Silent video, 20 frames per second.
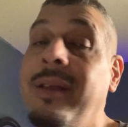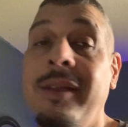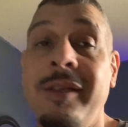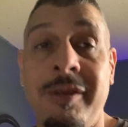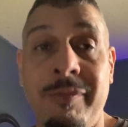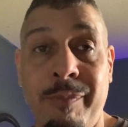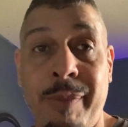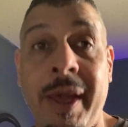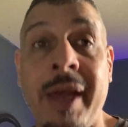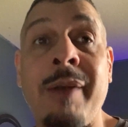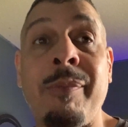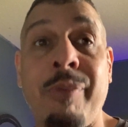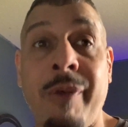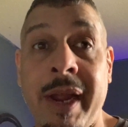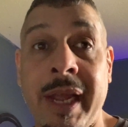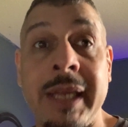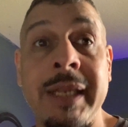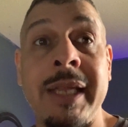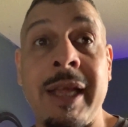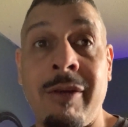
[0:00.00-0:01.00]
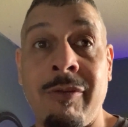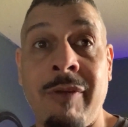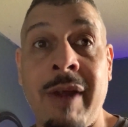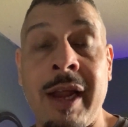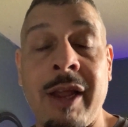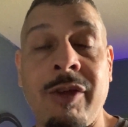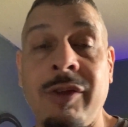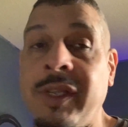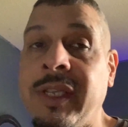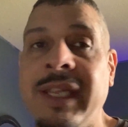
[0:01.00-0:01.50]
You better break it down
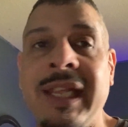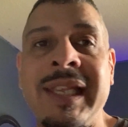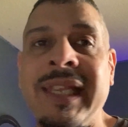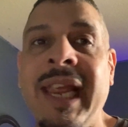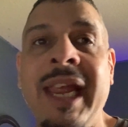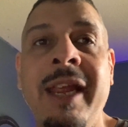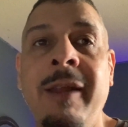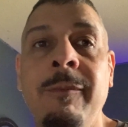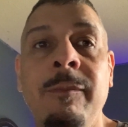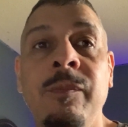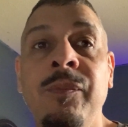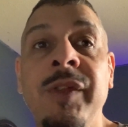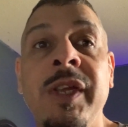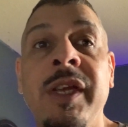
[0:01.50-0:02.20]
right, cause this ain't